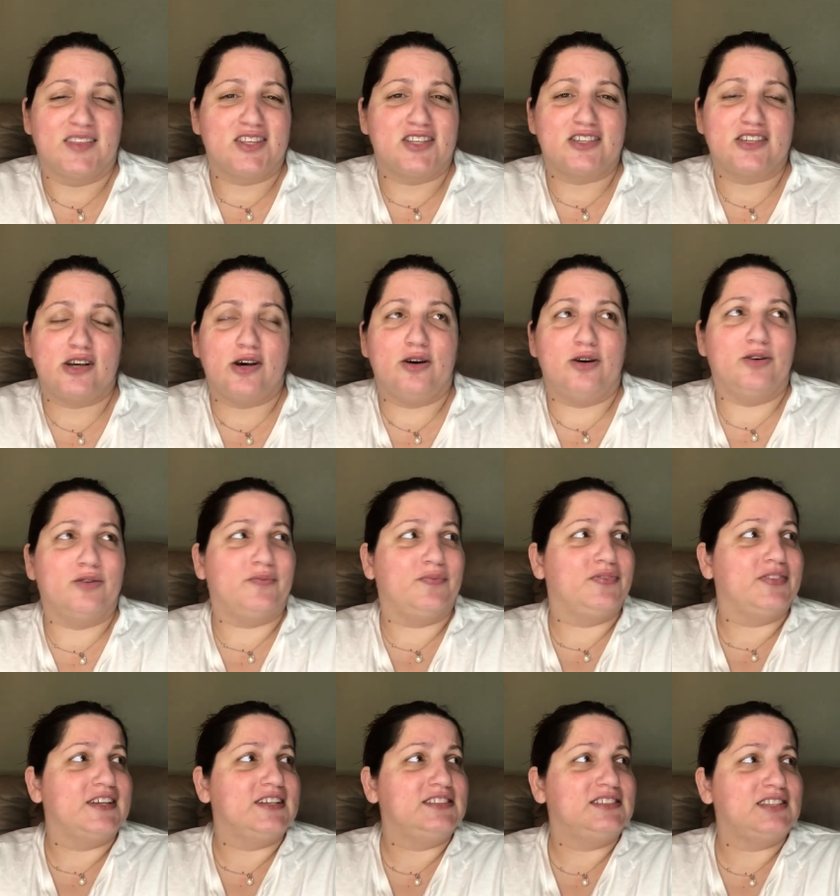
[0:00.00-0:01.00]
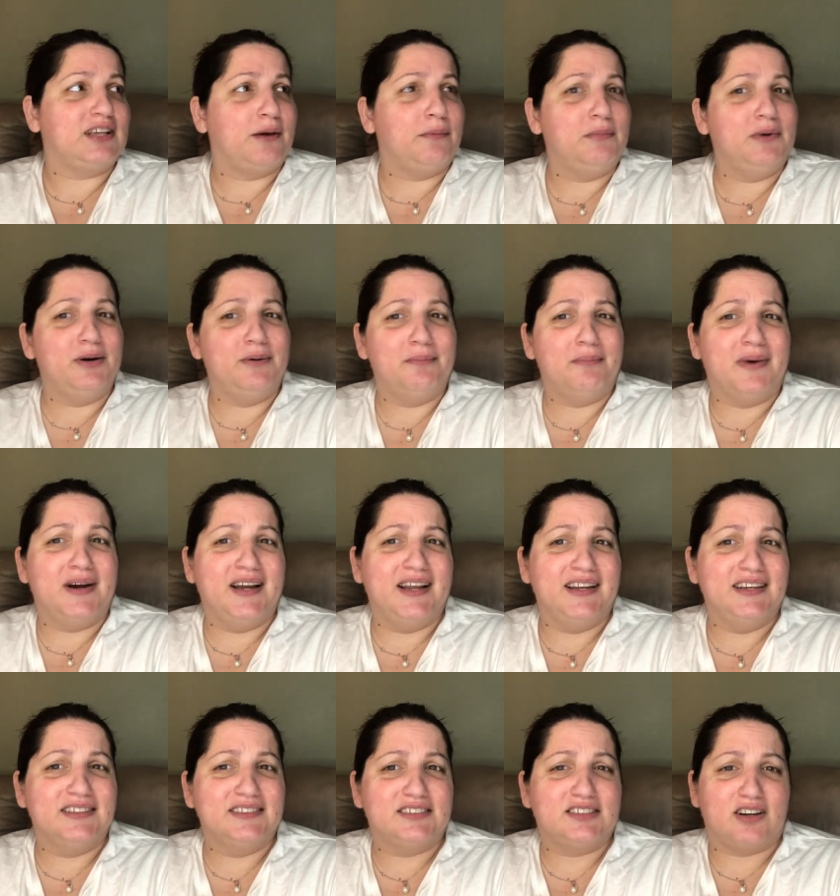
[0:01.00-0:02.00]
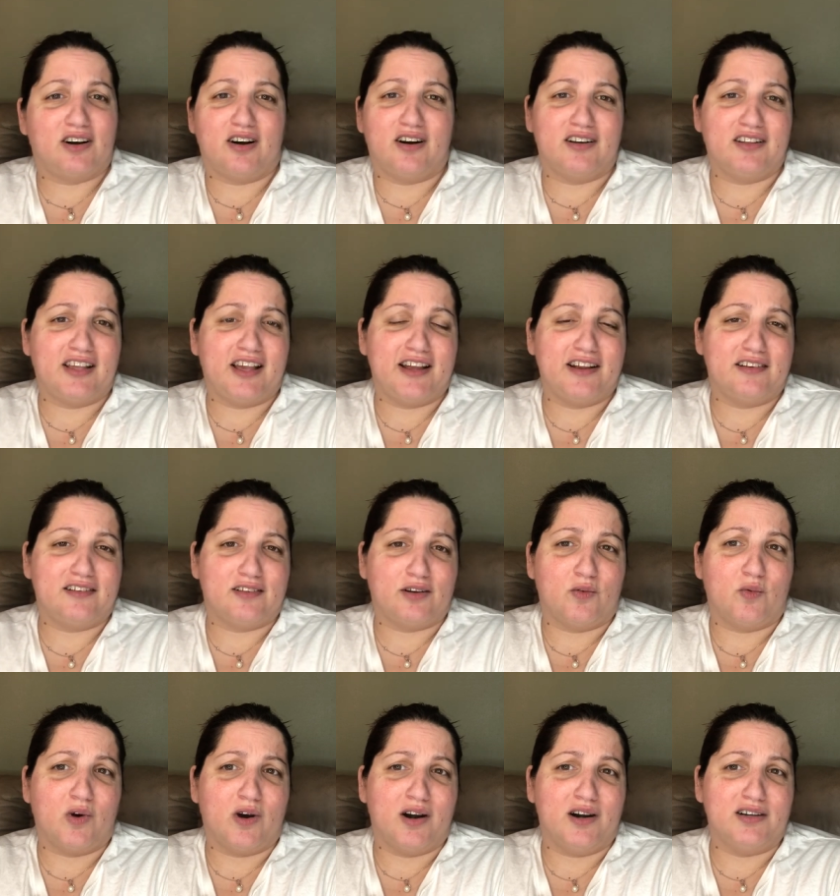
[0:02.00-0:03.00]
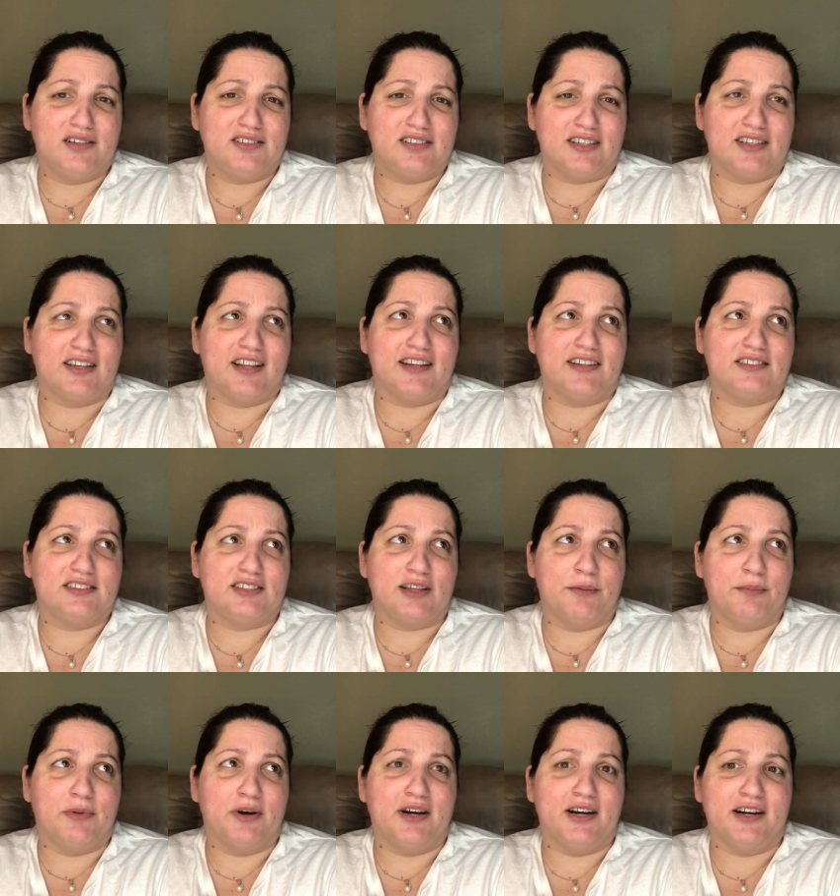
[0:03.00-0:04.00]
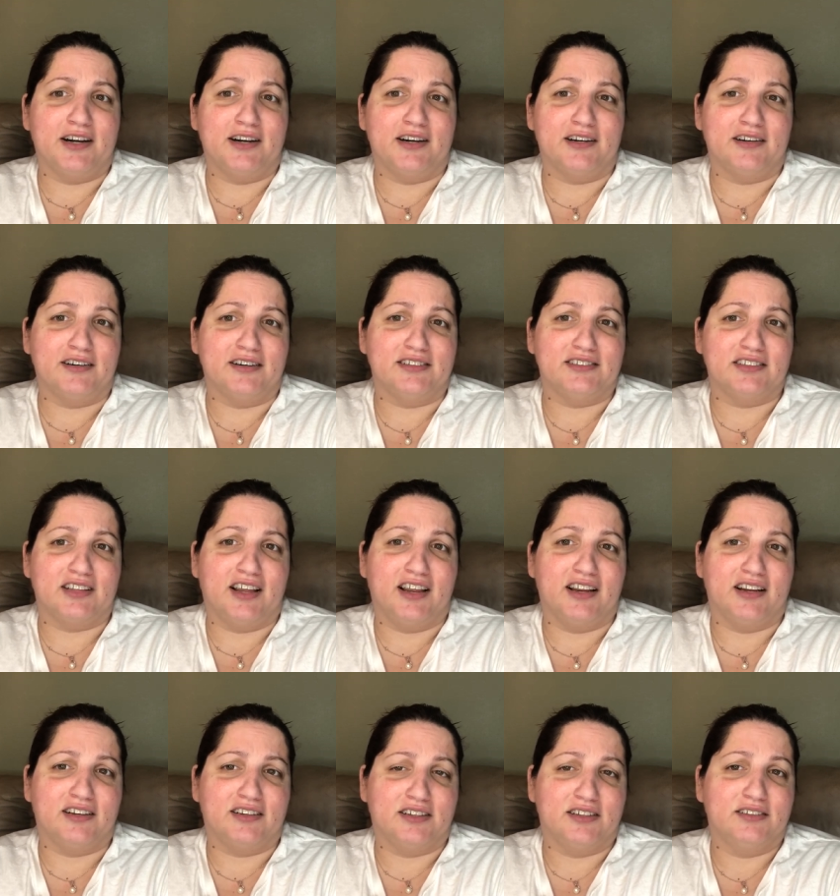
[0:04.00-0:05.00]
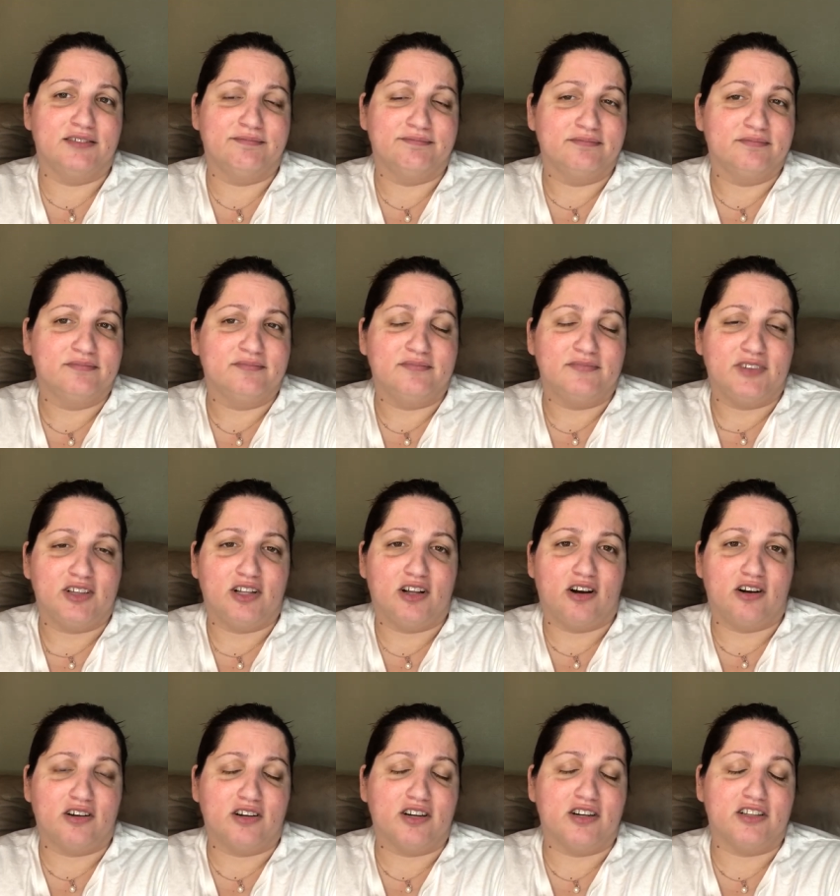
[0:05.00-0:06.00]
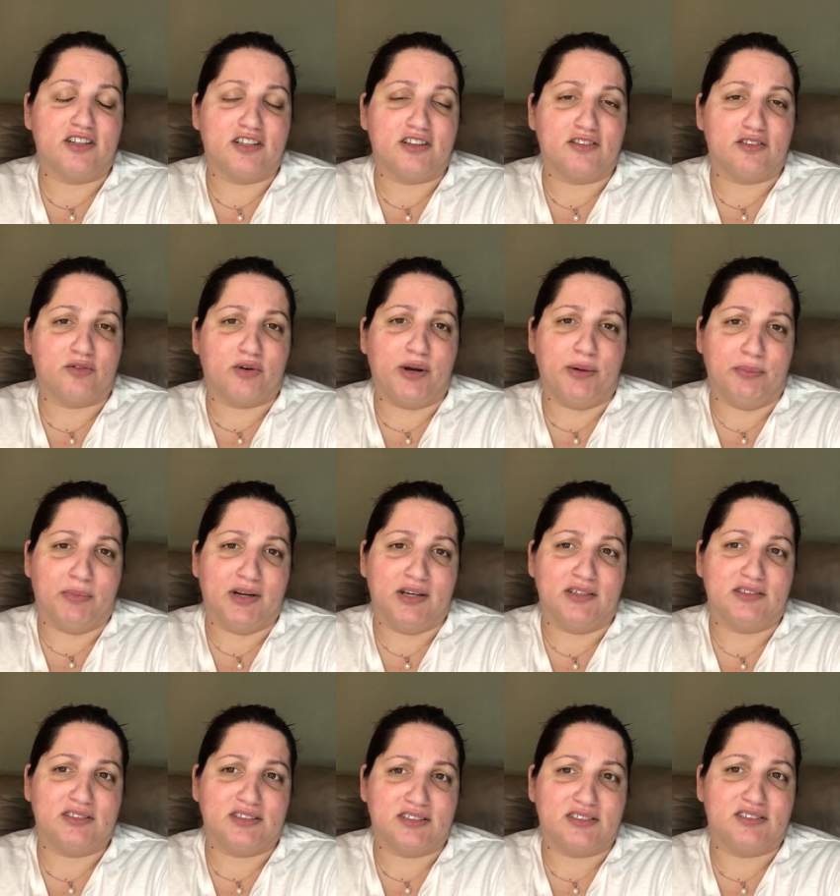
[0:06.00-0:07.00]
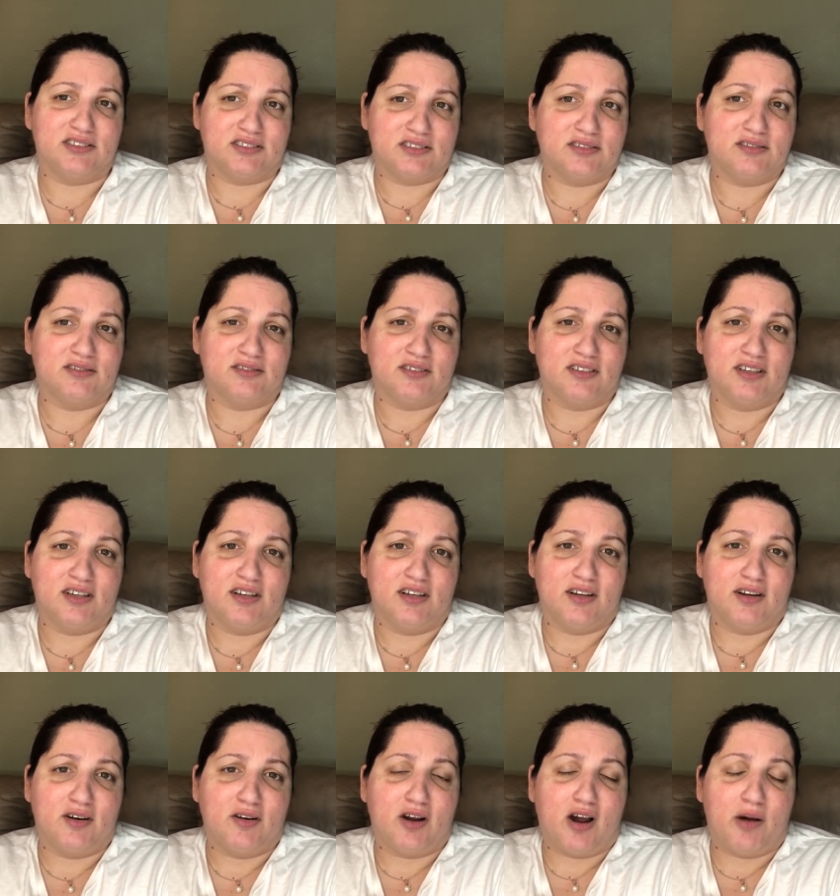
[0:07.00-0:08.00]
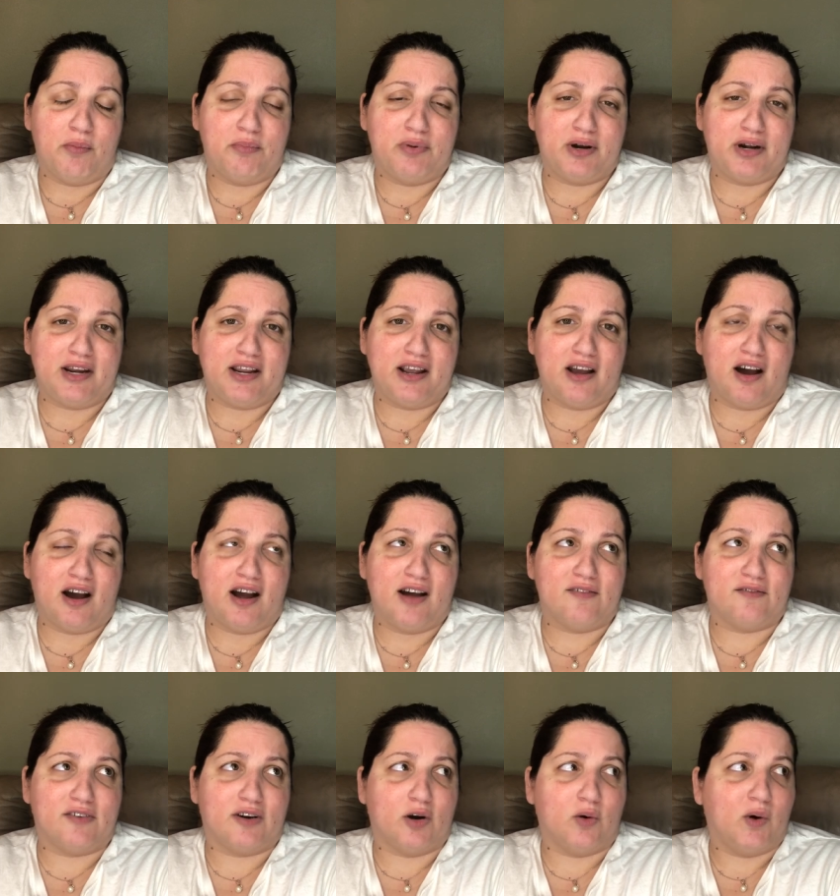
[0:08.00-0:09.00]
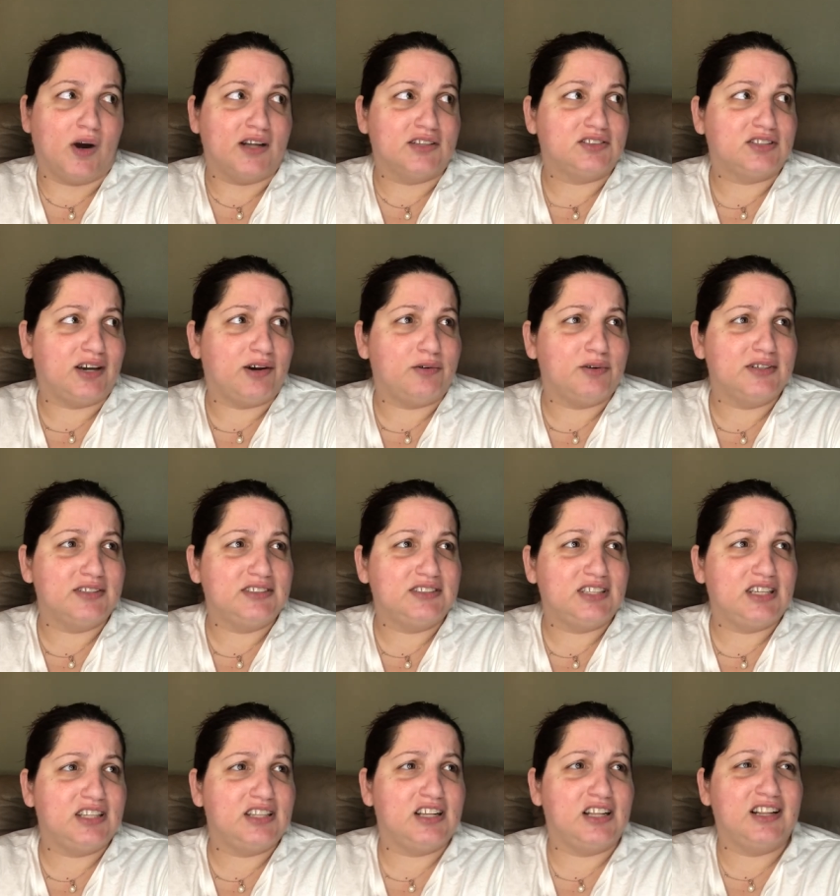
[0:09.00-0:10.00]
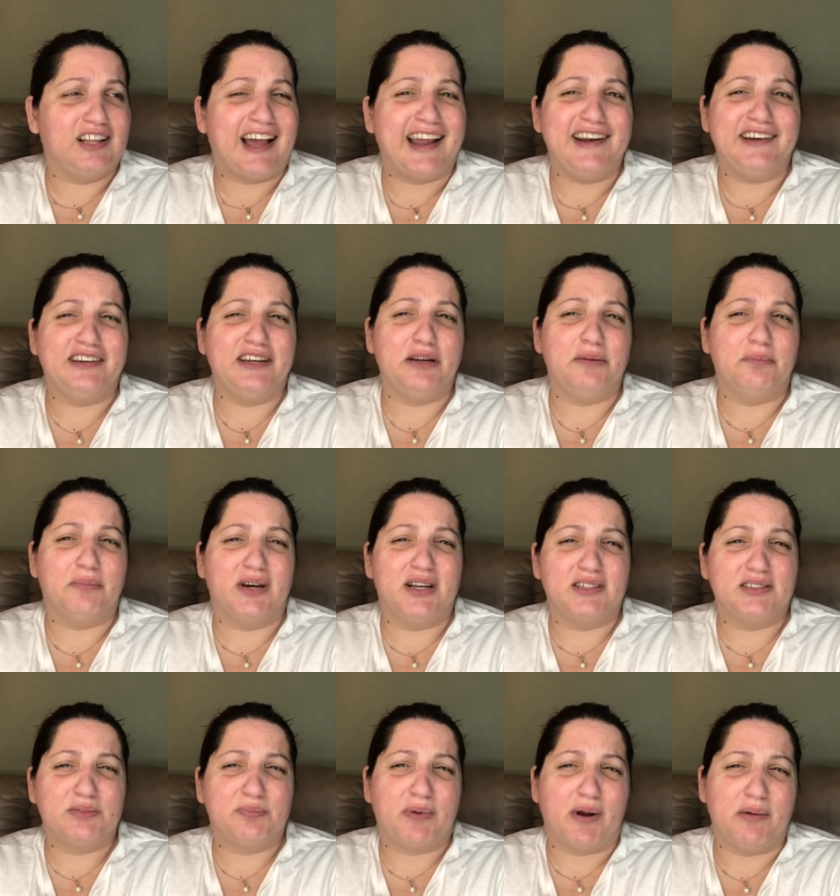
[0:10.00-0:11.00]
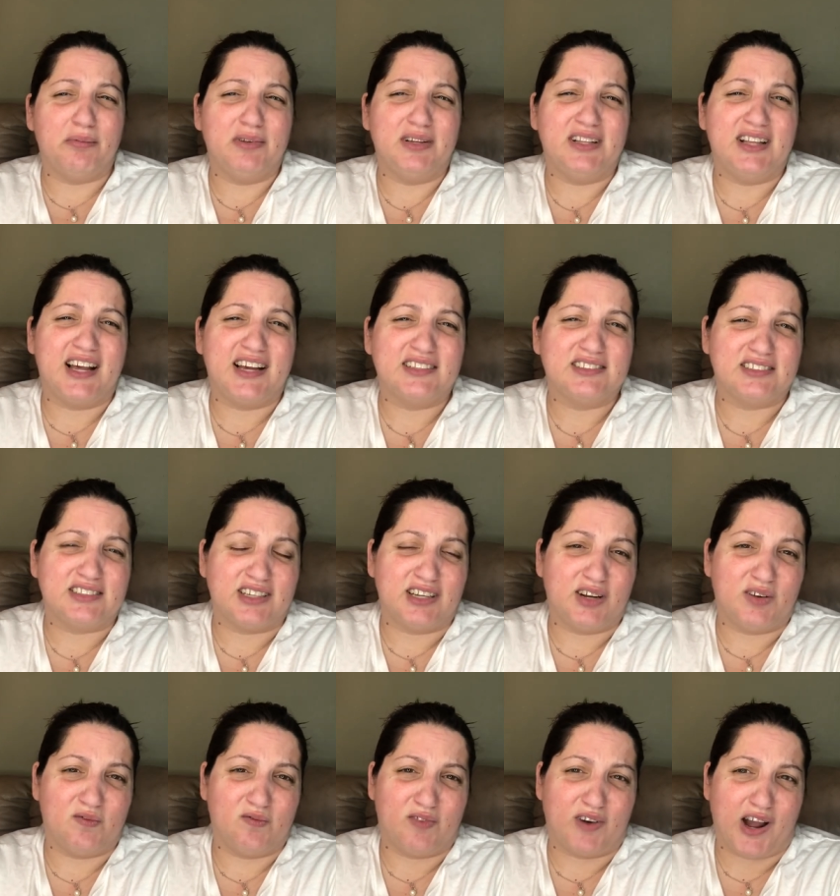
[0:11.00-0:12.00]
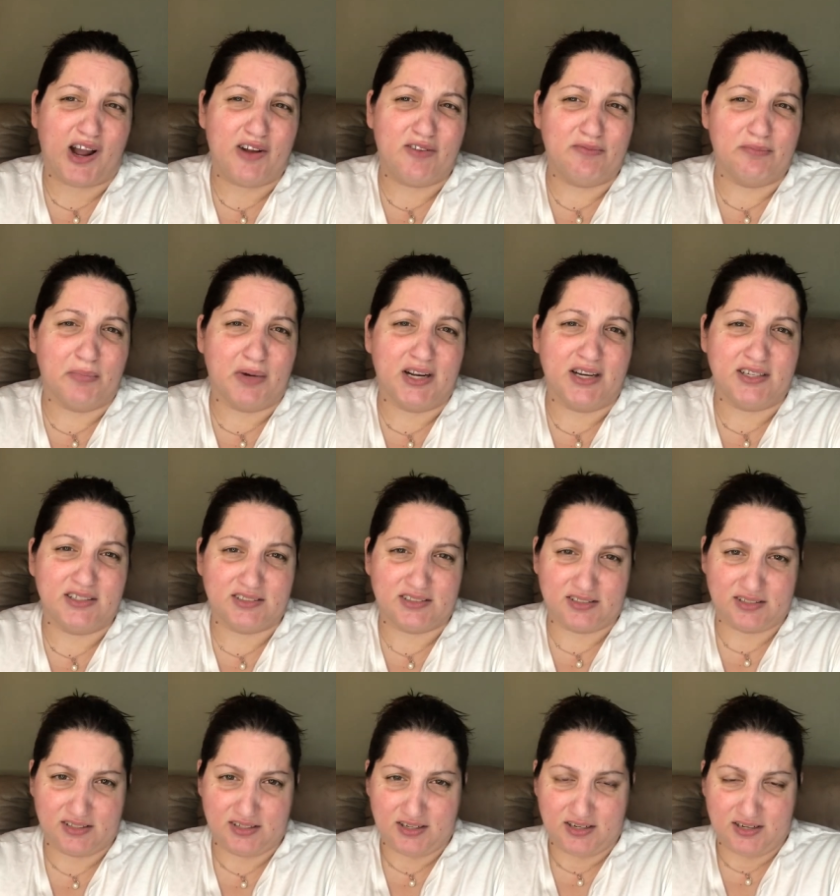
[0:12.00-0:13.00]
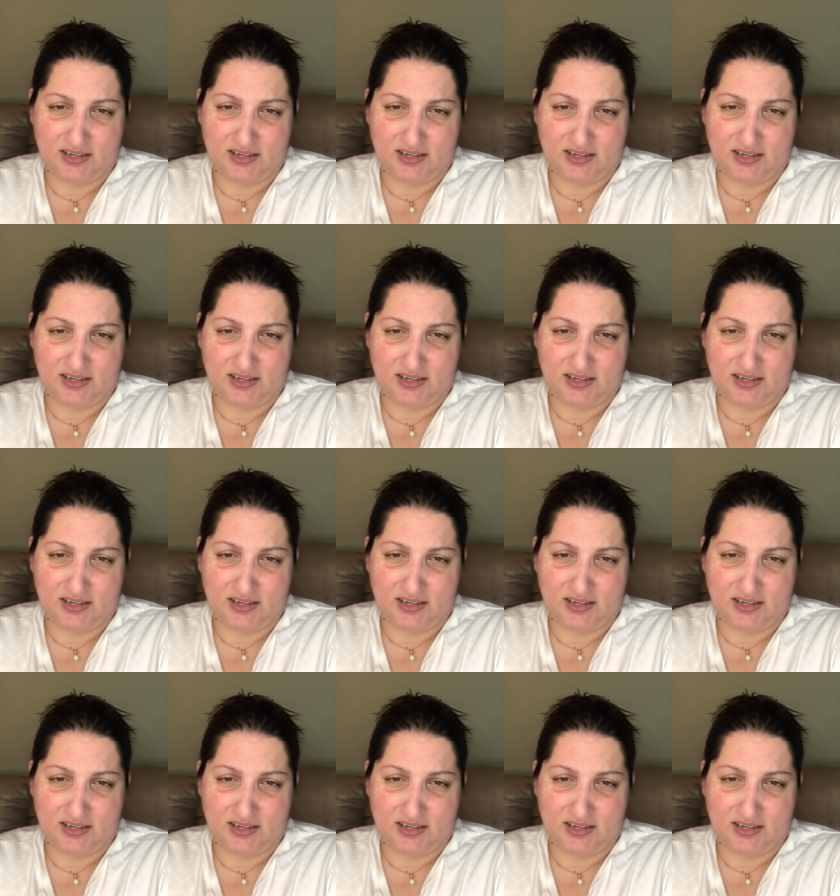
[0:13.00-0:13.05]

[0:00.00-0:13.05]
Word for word: So the summer months are like the worst, and like summer here is like longer than 3 months. It's pretty hot for a while, so I want to say the lightning months probably last a good 5 months,